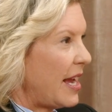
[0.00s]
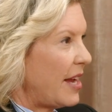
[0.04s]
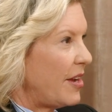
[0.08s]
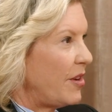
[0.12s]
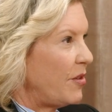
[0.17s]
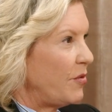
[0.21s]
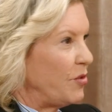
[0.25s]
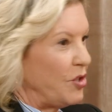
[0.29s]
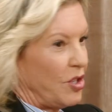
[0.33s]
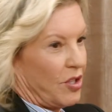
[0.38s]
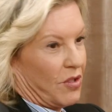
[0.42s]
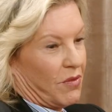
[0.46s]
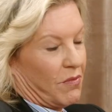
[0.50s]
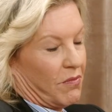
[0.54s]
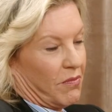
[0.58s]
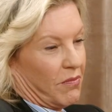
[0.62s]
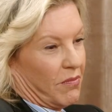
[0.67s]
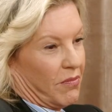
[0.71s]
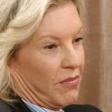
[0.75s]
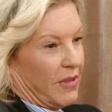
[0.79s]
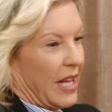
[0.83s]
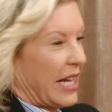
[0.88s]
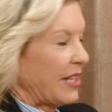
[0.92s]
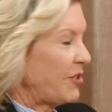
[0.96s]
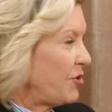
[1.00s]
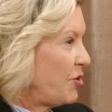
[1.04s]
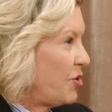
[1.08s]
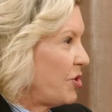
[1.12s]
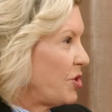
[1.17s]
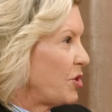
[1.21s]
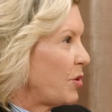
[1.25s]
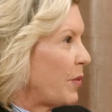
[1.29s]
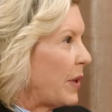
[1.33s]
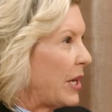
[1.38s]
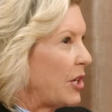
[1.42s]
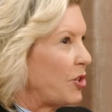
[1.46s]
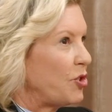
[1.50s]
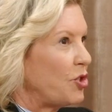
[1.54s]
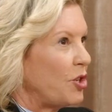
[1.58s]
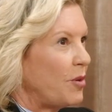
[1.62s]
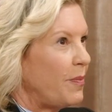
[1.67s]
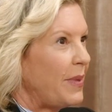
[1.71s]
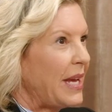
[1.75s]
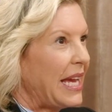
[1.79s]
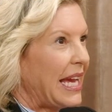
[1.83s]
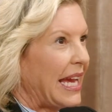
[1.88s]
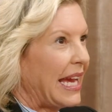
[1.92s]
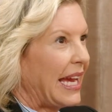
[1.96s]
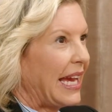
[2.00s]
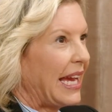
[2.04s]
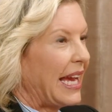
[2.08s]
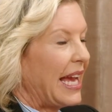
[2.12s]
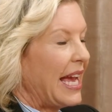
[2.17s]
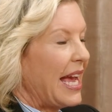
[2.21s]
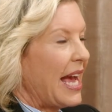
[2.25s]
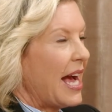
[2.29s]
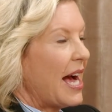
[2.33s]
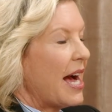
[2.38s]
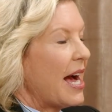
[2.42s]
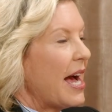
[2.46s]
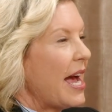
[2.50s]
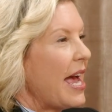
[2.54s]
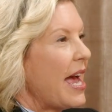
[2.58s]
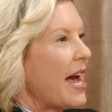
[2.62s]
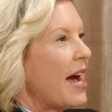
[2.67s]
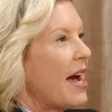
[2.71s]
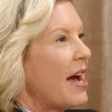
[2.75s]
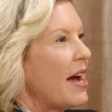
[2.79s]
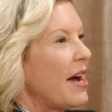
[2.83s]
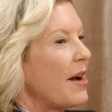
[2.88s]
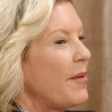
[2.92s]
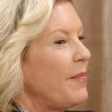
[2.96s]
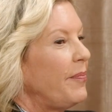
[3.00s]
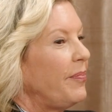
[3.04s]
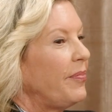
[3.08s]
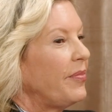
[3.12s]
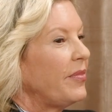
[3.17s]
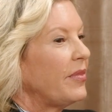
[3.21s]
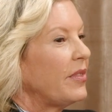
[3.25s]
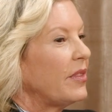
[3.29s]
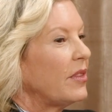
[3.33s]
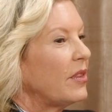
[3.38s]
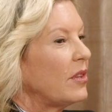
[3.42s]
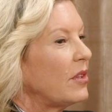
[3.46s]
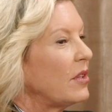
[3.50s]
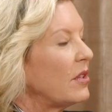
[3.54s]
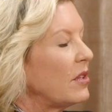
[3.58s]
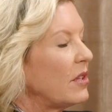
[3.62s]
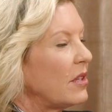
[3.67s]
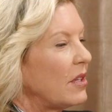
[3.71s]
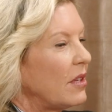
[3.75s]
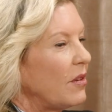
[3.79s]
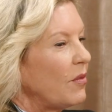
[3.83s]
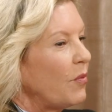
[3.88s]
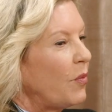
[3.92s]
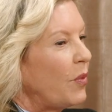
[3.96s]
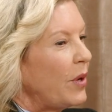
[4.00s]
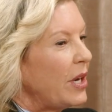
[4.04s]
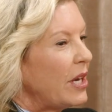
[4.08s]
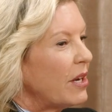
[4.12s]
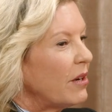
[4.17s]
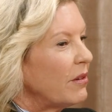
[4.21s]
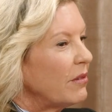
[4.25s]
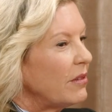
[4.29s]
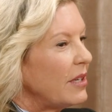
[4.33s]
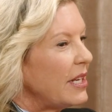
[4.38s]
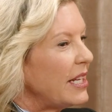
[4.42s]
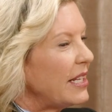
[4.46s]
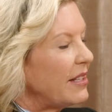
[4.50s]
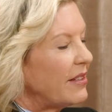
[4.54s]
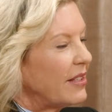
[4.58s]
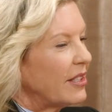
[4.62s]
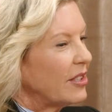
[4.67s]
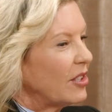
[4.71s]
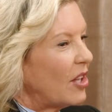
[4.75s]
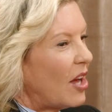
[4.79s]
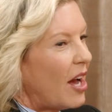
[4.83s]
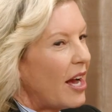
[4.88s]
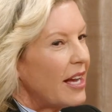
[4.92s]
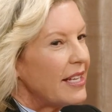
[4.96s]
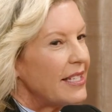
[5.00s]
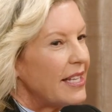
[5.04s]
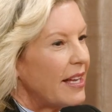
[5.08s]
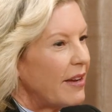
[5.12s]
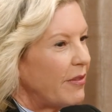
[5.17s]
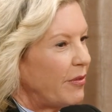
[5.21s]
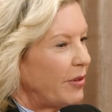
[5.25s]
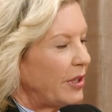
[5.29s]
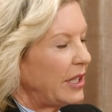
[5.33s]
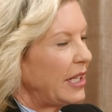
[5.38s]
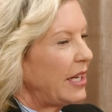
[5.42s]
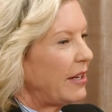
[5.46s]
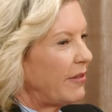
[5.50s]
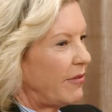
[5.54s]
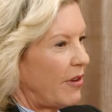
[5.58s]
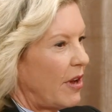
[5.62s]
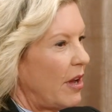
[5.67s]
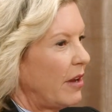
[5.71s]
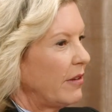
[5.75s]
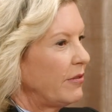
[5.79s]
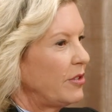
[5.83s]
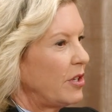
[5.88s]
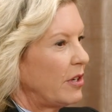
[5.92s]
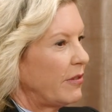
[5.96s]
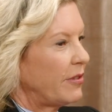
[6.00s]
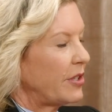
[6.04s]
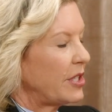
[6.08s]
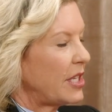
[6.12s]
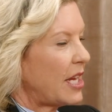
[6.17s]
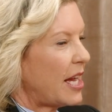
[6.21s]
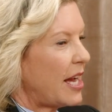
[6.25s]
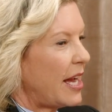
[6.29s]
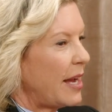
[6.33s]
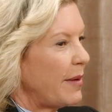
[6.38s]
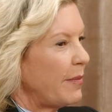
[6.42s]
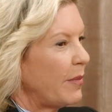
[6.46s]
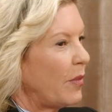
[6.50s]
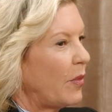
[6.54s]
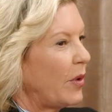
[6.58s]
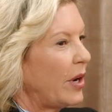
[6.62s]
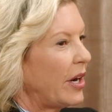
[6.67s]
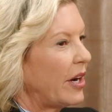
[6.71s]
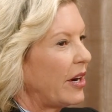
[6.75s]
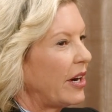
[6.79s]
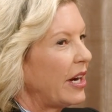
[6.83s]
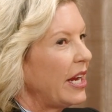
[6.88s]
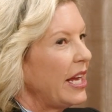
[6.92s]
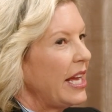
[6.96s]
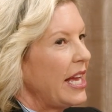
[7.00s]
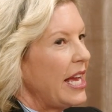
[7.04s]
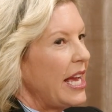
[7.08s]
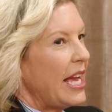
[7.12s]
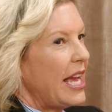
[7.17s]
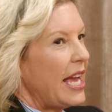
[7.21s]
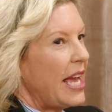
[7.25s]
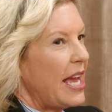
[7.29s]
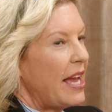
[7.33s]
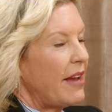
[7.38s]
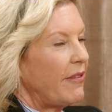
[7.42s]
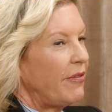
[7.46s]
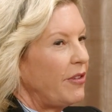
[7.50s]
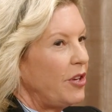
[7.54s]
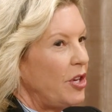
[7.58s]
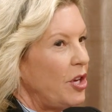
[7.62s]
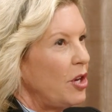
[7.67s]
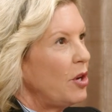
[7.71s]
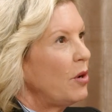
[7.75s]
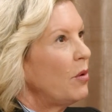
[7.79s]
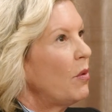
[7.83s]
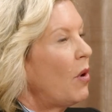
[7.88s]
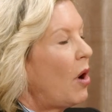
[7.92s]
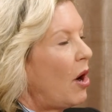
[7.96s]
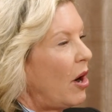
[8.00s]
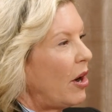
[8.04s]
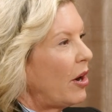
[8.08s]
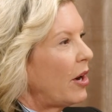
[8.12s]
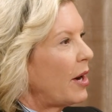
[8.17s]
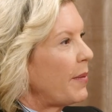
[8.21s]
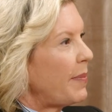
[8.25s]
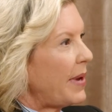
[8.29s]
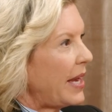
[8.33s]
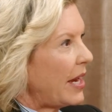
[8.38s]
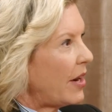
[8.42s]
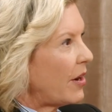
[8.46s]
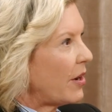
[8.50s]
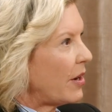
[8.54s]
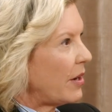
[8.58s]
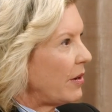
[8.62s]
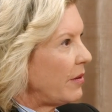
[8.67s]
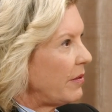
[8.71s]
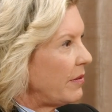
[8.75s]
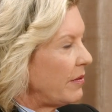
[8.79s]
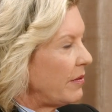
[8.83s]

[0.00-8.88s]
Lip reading: Just that's just the way it should be." Um, we don't the laws have really evolved over time where if you are a parent,